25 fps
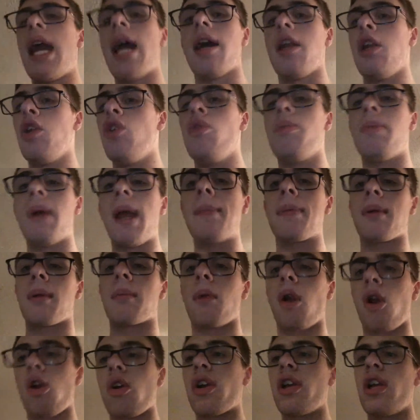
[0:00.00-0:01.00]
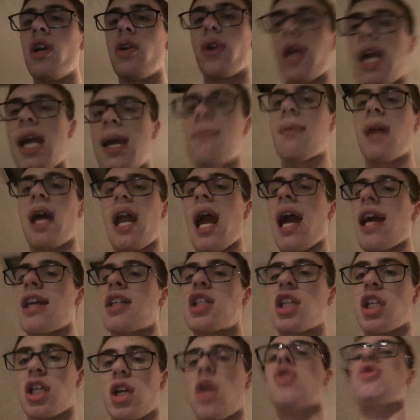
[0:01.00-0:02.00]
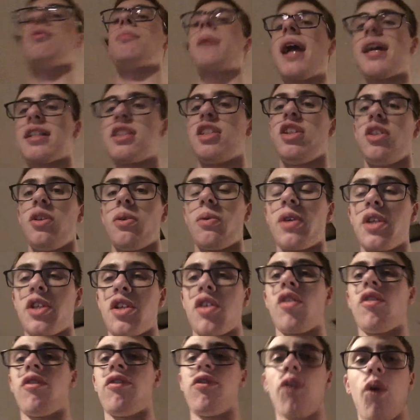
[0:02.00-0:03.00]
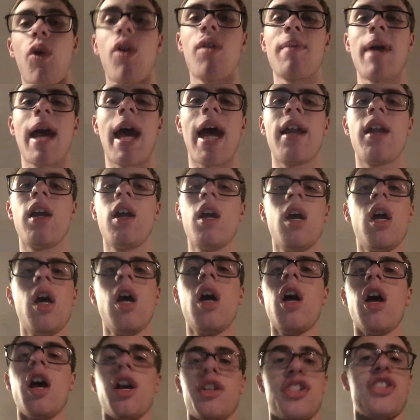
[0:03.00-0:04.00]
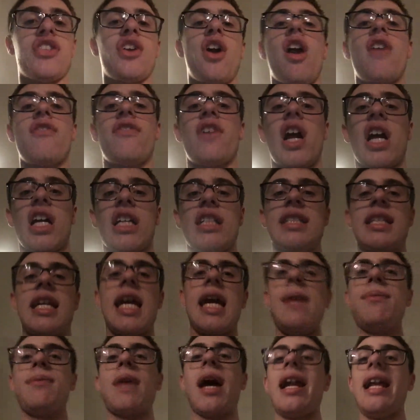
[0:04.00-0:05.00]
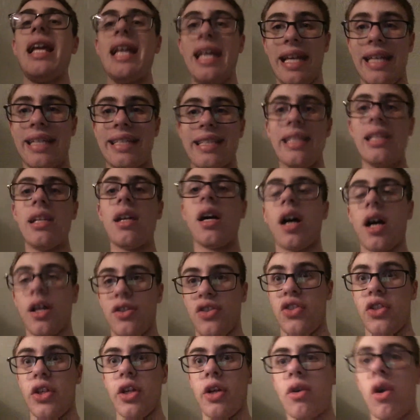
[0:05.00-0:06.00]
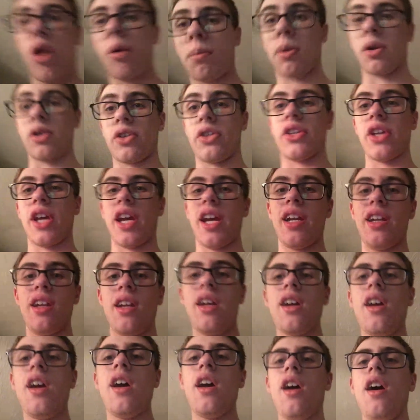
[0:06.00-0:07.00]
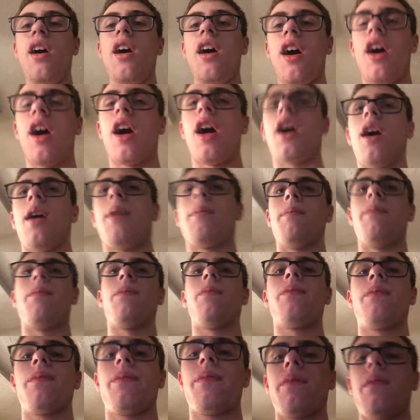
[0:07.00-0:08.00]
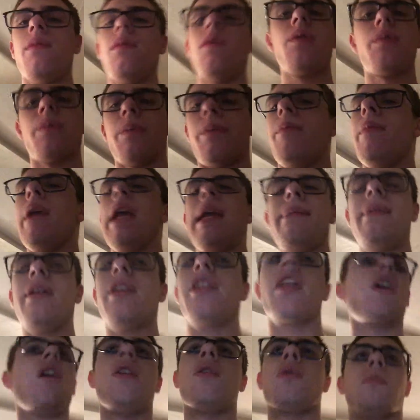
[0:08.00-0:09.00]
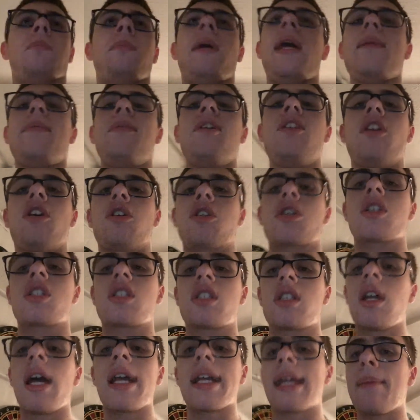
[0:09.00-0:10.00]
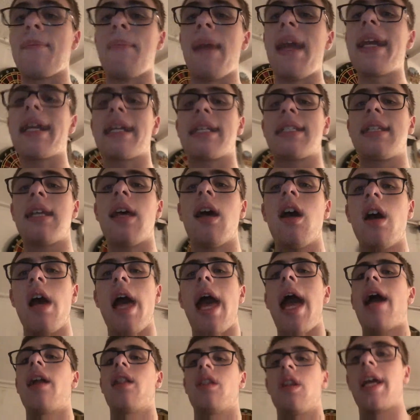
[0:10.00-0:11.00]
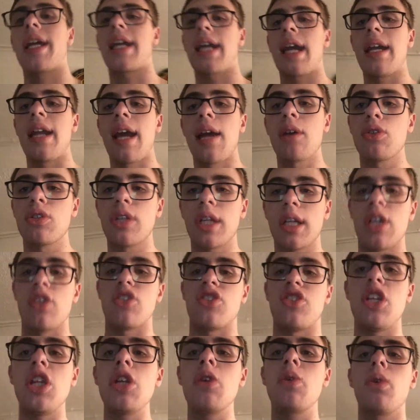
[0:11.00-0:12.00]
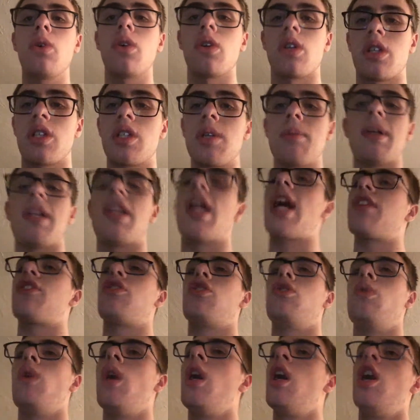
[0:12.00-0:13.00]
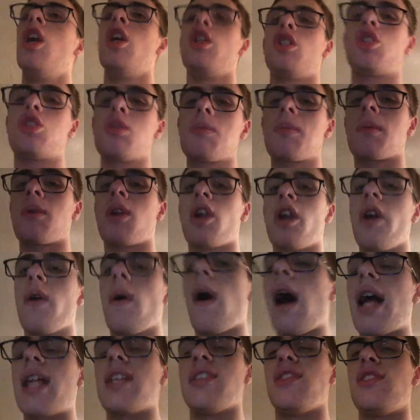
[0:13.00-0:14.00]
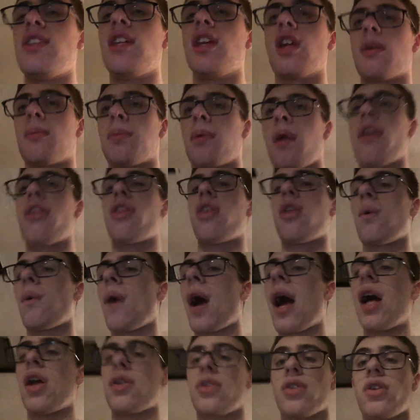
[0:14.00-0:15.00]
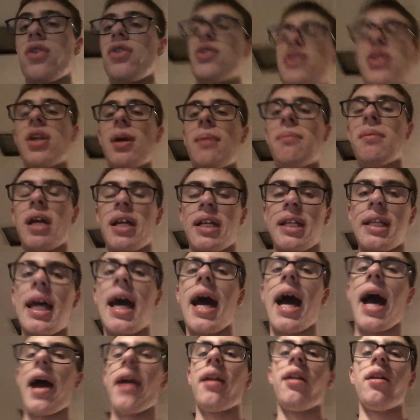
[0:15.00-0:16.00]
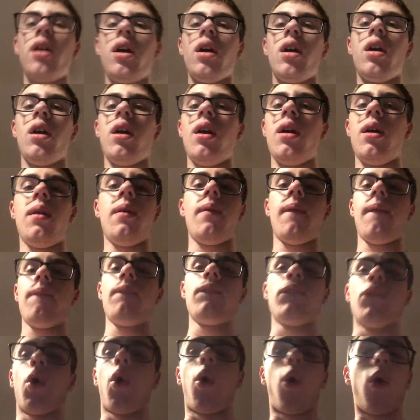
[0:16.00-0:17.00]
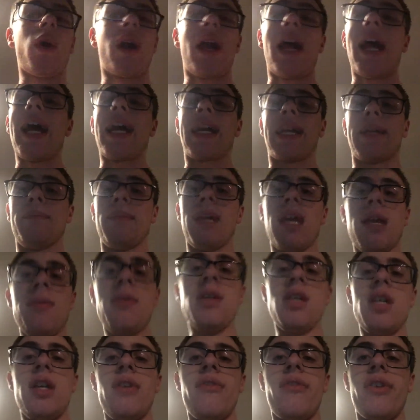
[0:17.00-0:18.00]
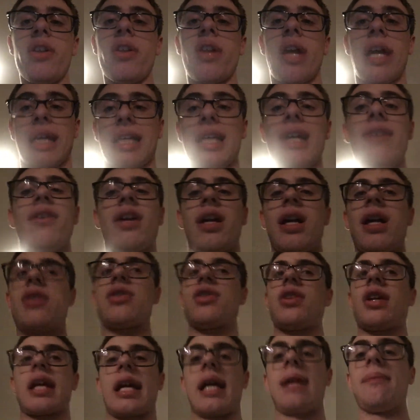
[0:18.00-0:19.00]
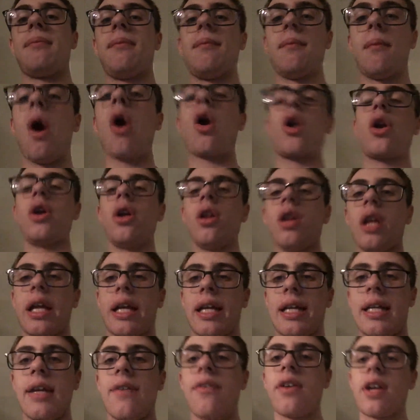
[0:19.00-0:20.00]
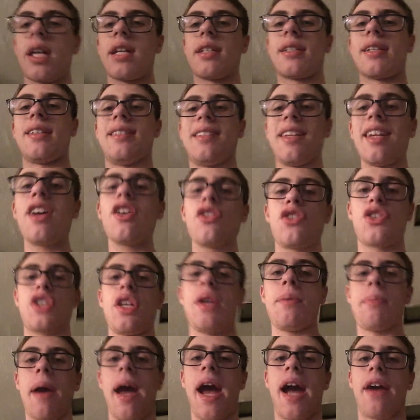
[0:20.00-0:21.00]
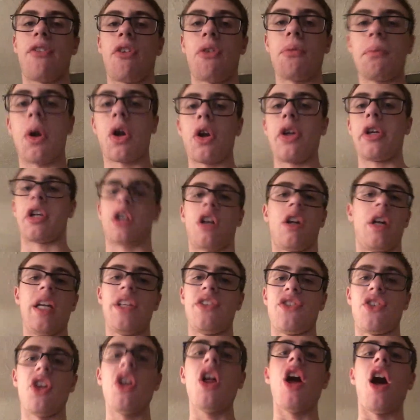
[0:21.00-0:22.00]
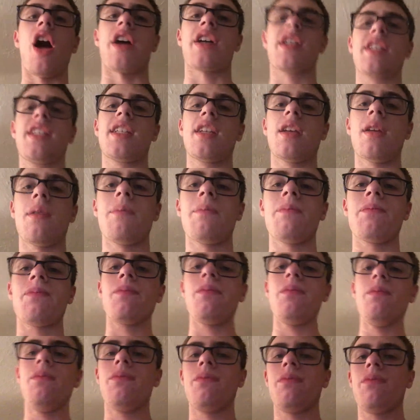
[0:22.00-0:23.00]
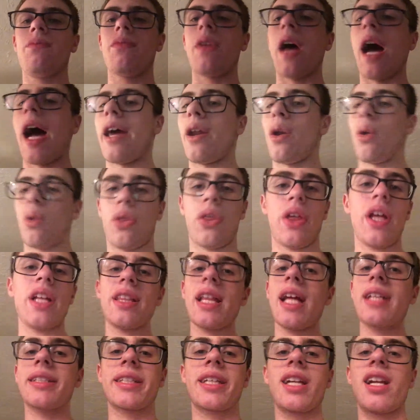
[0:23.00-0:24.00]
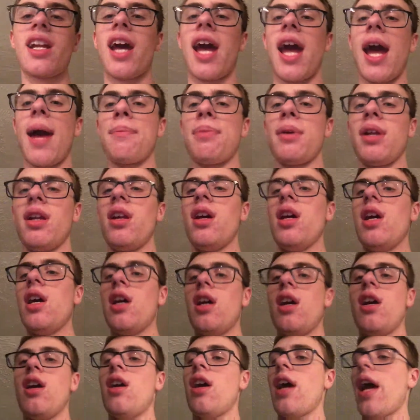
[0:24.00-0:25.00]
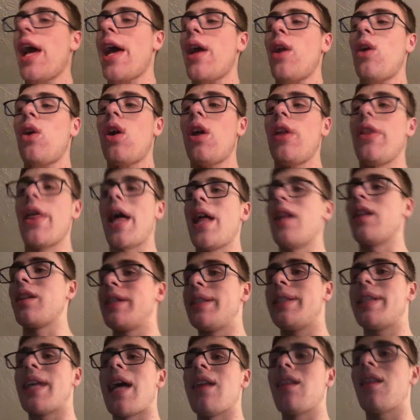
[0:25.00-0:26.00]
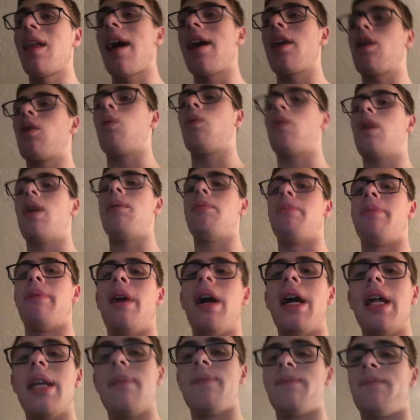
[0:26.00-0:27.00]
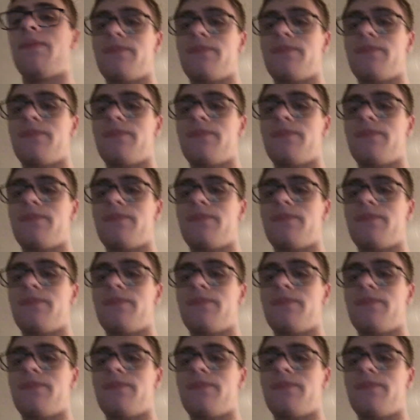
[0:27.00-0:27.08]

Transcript: a new Paper Mario game that actually goes back to the original format, a Star Fox game that isn't a 0%. Um, maybe they'll, or maybe they'll just like makes at like announce like a sequel or something like that to Super Mario Odyssey or Breath of the Wild or something like that. Or heck, maybe even like giving us like a Mario like giving us a DLC pack for Mario Kart 8 Deluxe. I don't think that's gonna happen, at all, that, at least that latter one, but